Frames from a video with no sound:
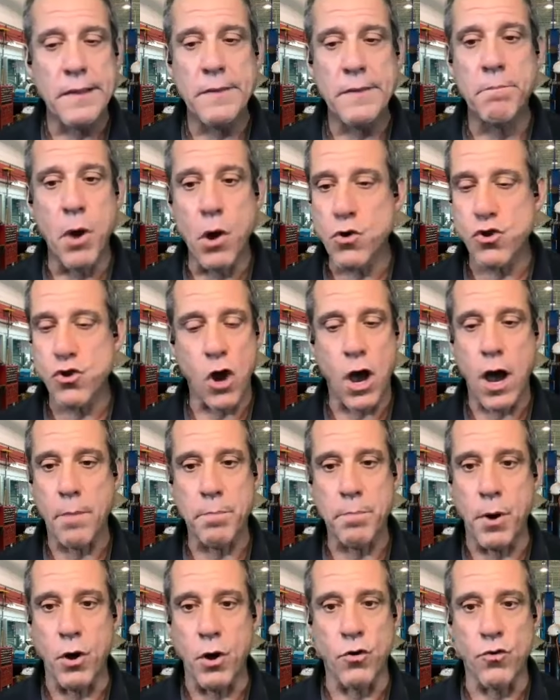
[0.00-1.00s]
most
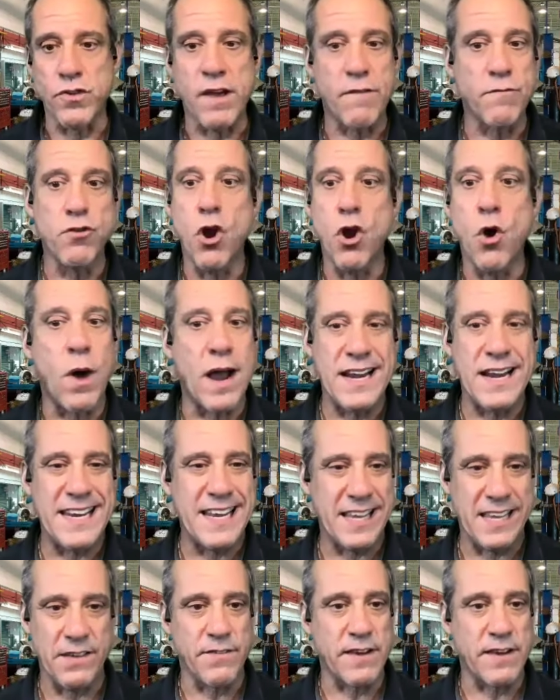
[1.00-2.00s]
shop owners have no
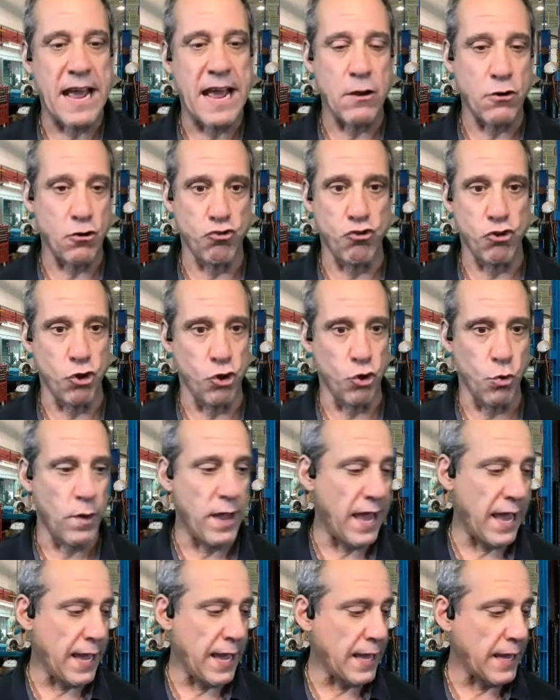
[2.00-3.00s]
idea even how to do
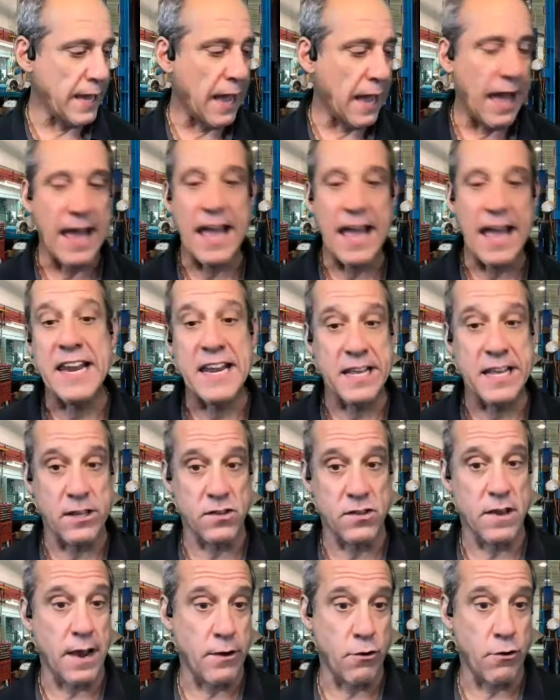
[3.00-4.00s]
an
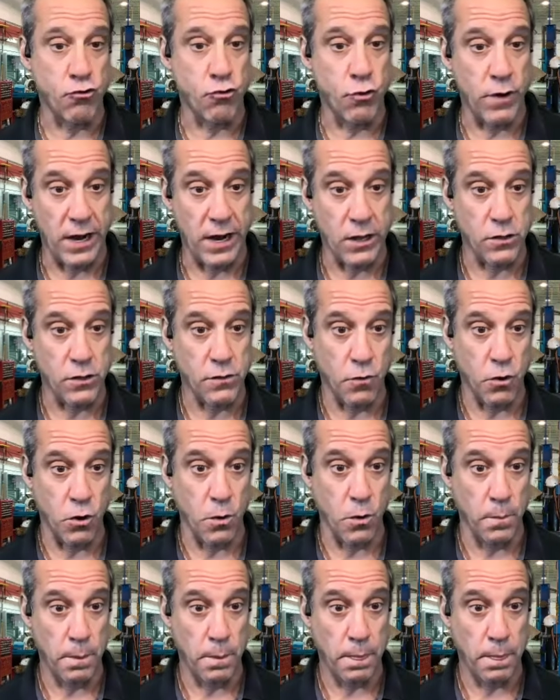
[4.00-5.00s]
insider
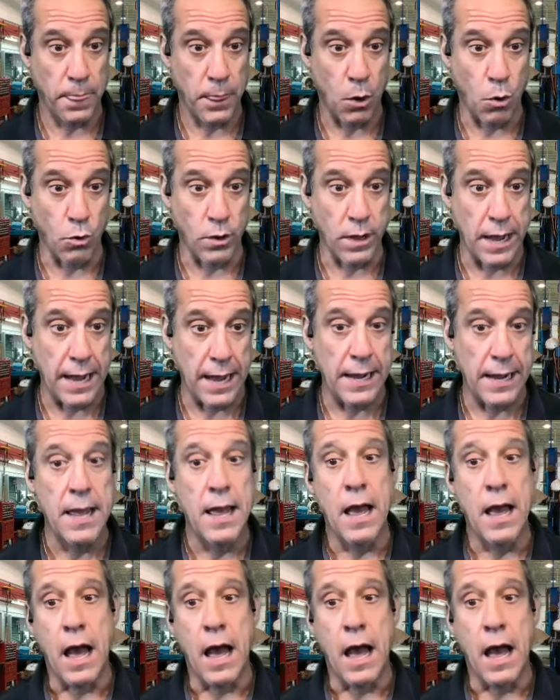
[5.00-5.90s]
transfer. Okay.